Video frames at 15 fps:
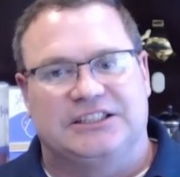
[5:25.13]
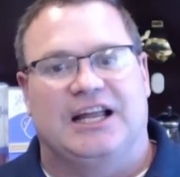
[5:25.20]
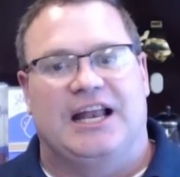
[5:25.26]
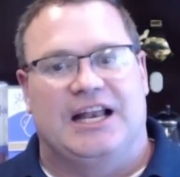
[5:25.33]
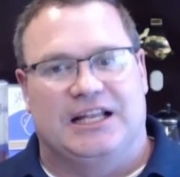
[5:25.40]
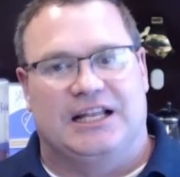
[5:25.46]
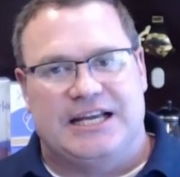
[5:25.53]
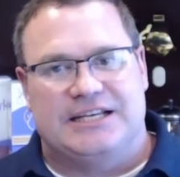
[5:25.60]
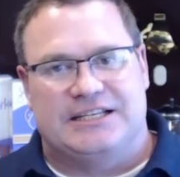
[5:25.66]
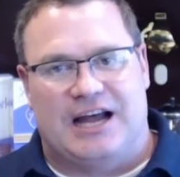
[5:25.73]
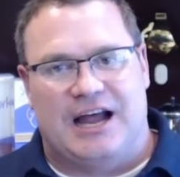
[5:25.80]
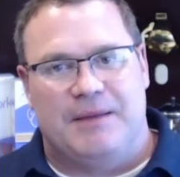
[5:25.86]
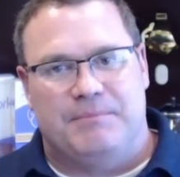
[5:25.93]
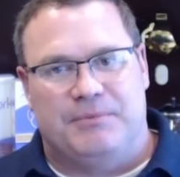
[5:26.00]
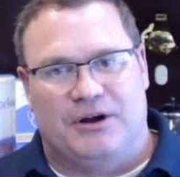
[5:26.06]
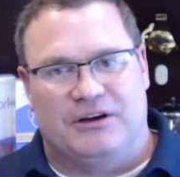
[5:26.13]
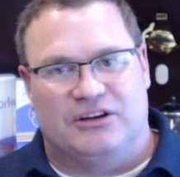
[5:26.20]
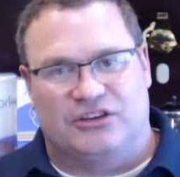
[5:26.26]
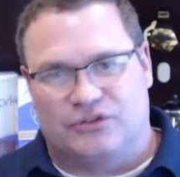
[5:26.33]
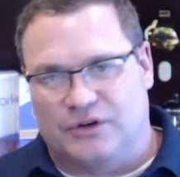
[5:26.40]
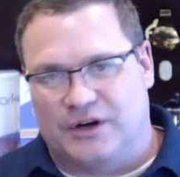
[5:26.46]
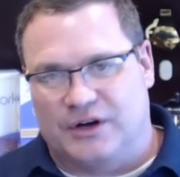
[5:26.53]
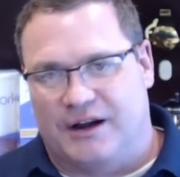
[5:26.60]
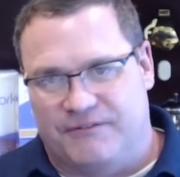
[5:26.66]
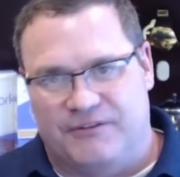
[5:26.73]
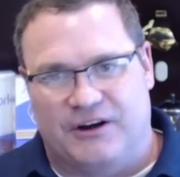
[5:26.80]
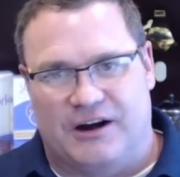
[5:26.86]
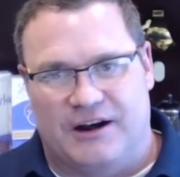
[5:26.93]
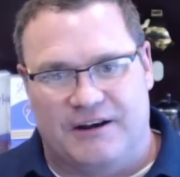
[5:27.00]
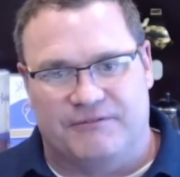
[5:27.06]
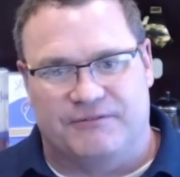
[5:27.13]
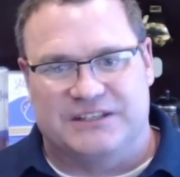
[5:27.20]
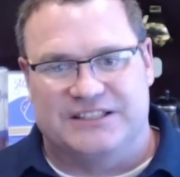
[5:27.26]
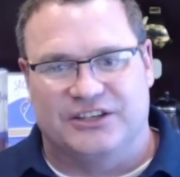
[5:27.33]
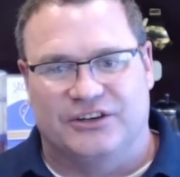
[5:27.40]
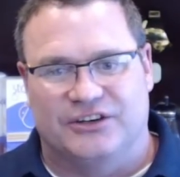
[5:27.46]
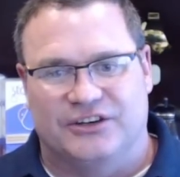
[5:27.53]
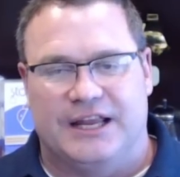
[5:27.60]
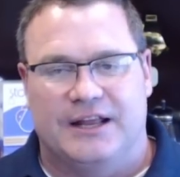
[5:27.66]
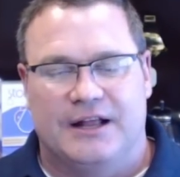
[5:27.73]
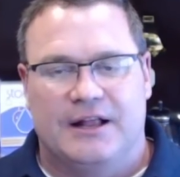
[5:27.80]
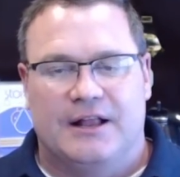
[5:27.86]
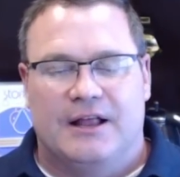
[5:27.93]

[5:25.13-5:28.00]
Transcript: in a late time period to try to figure out infertility,